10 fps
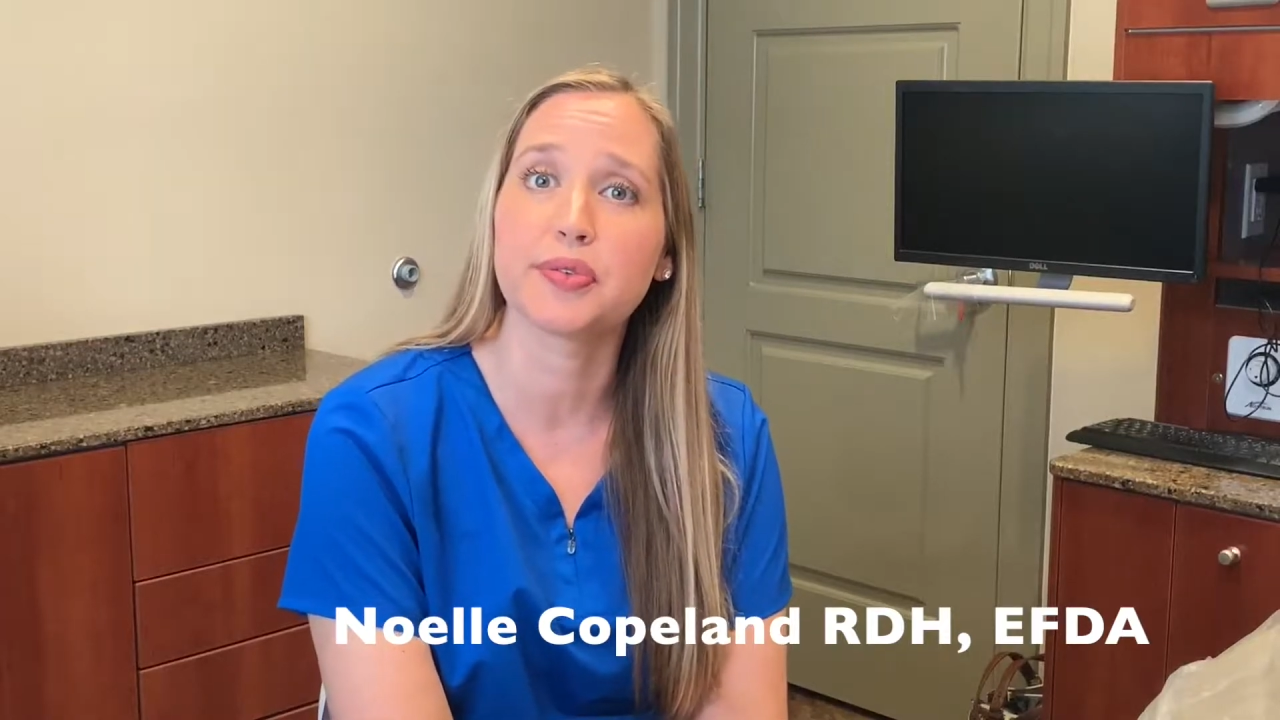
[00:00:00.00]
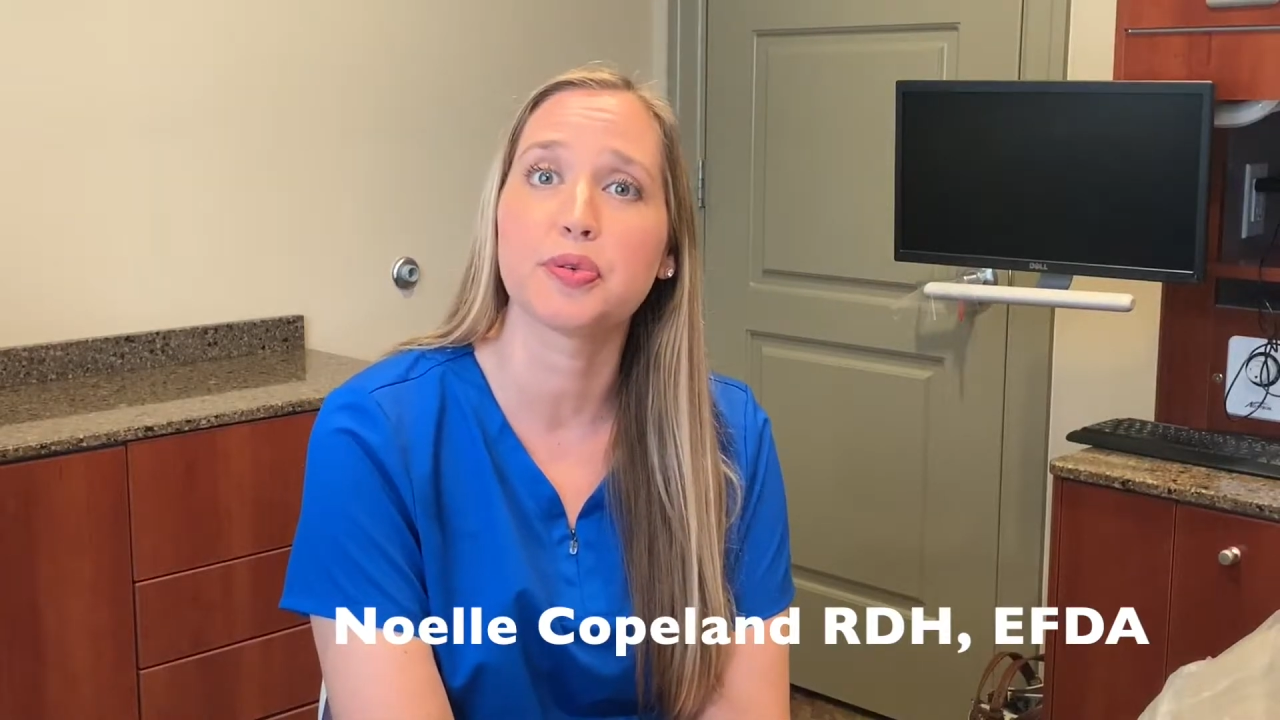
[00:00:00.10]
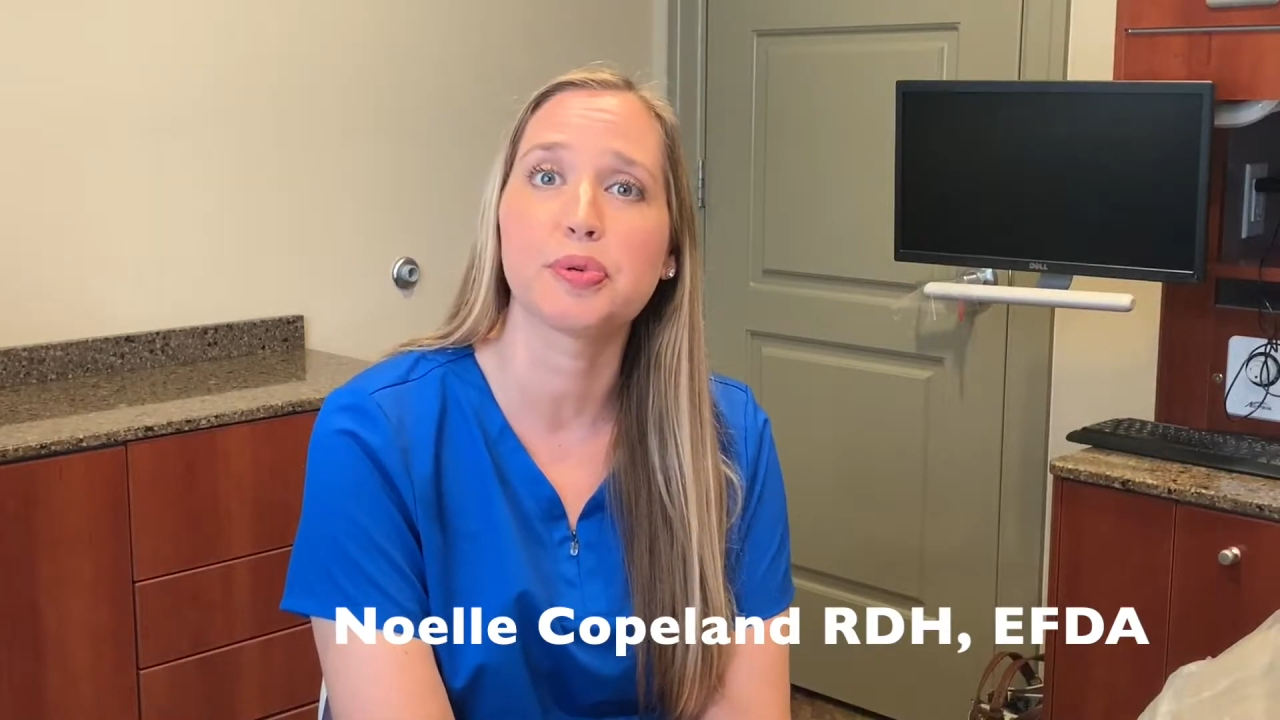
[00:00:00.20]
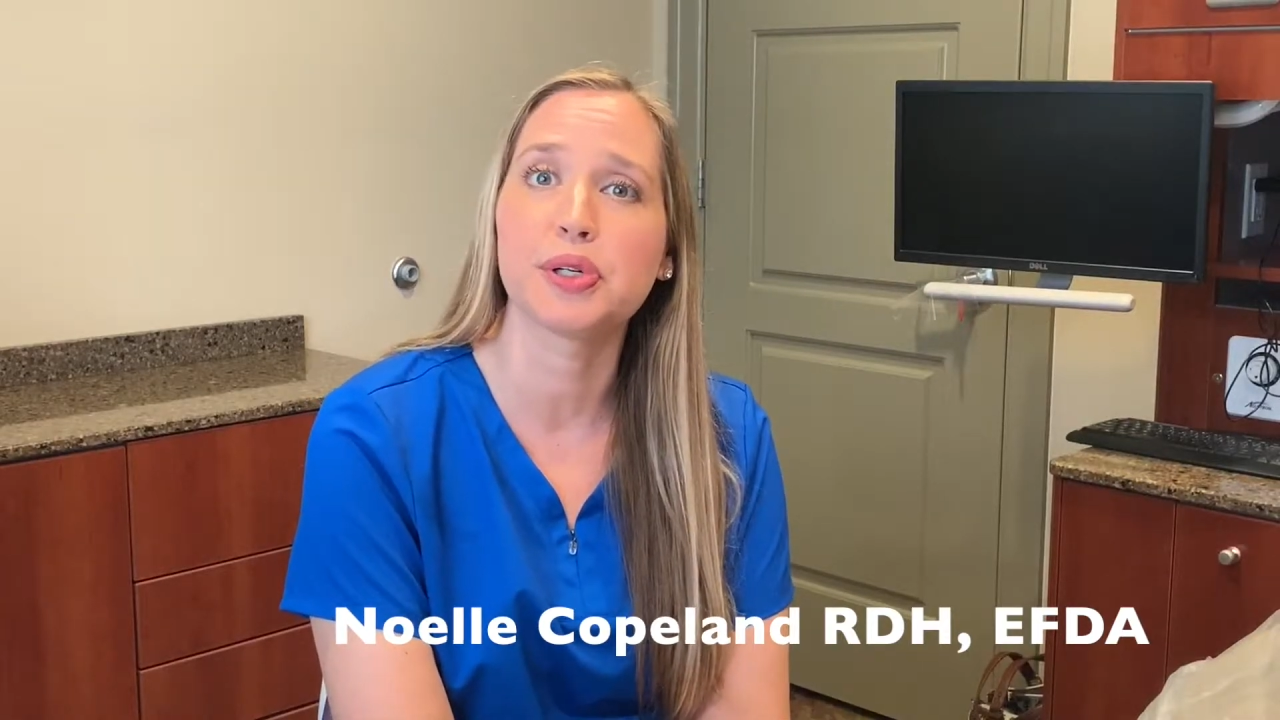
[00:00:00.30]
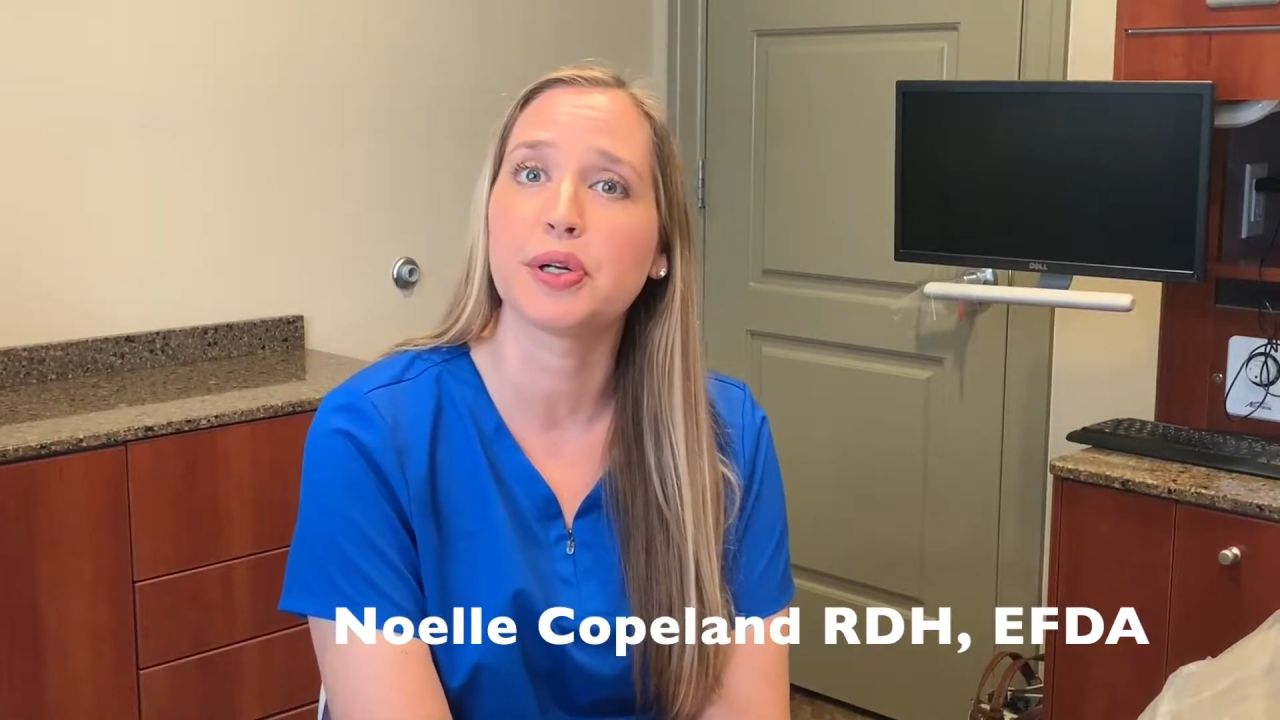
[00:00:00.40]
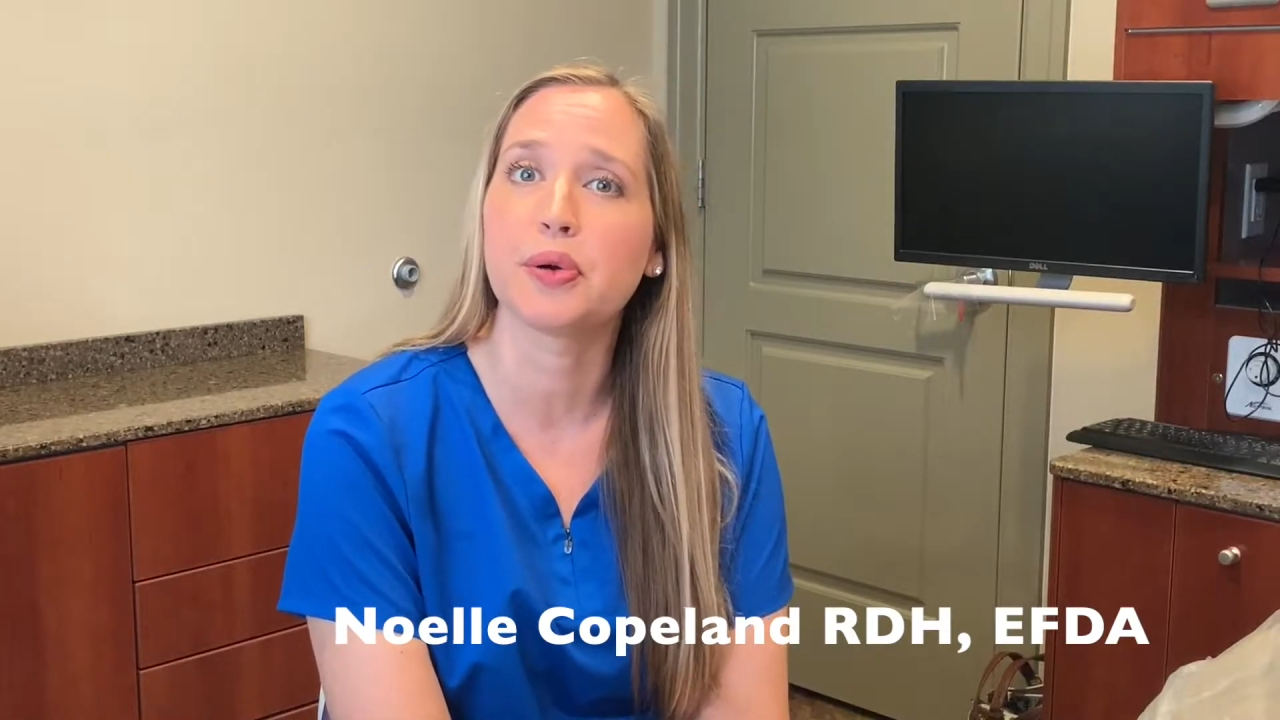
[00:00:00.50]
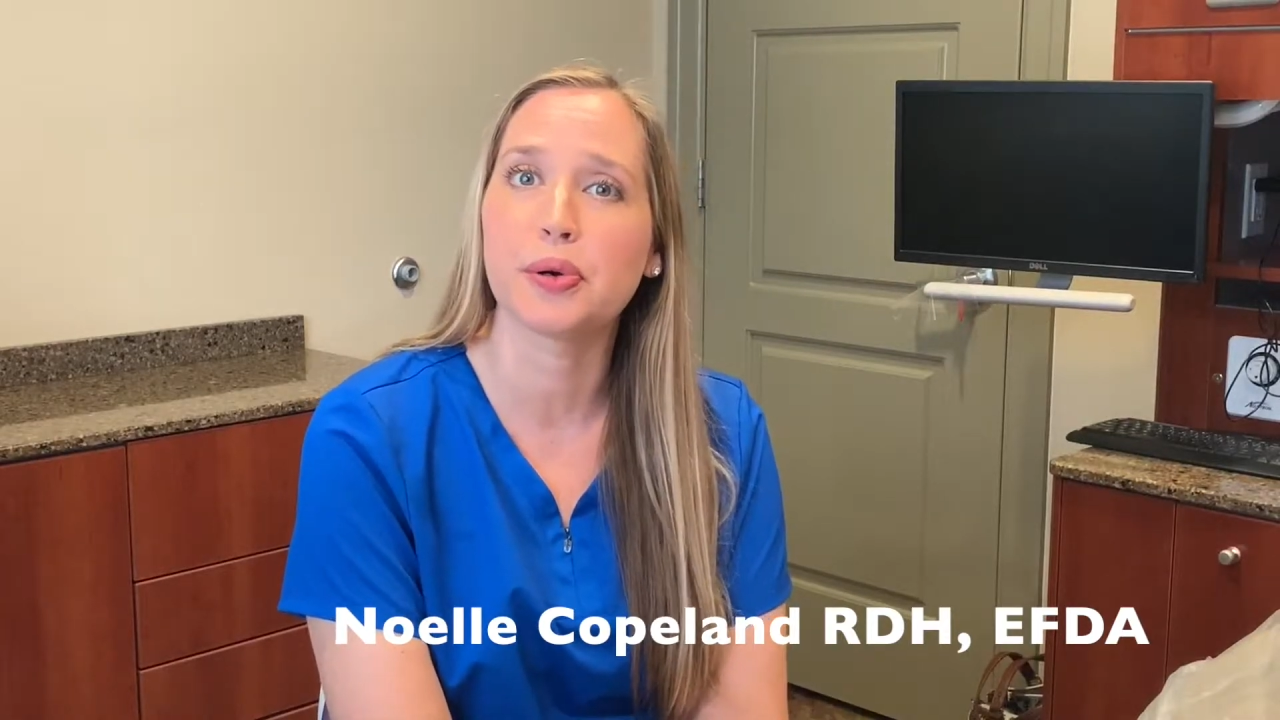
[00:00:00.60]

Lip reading: for Brilliant